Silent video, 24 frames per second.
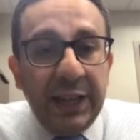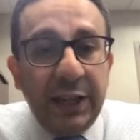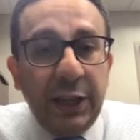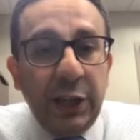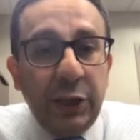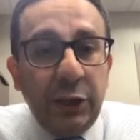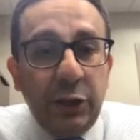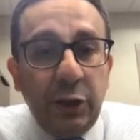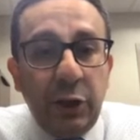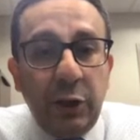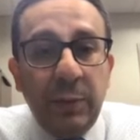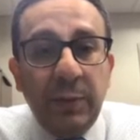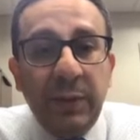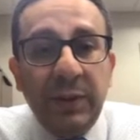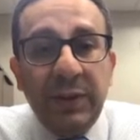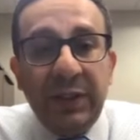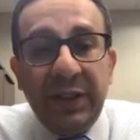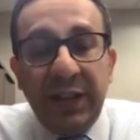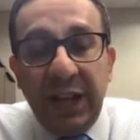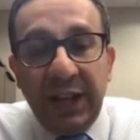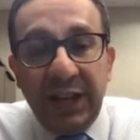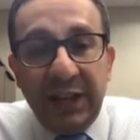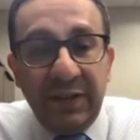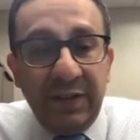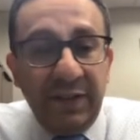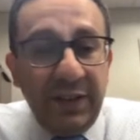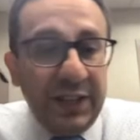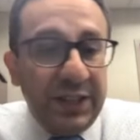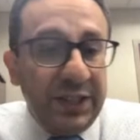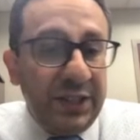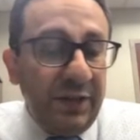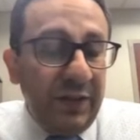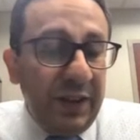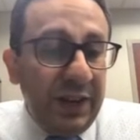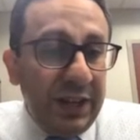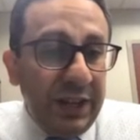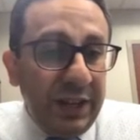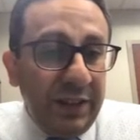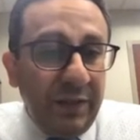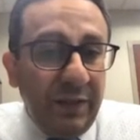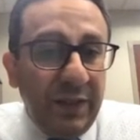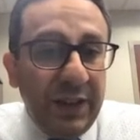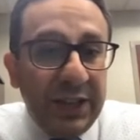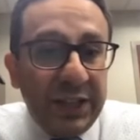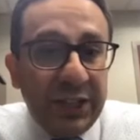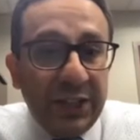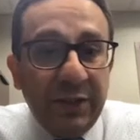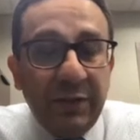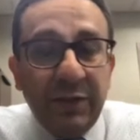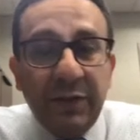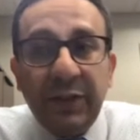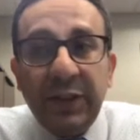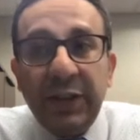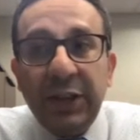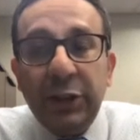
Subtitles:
The term non-invasive and invasive,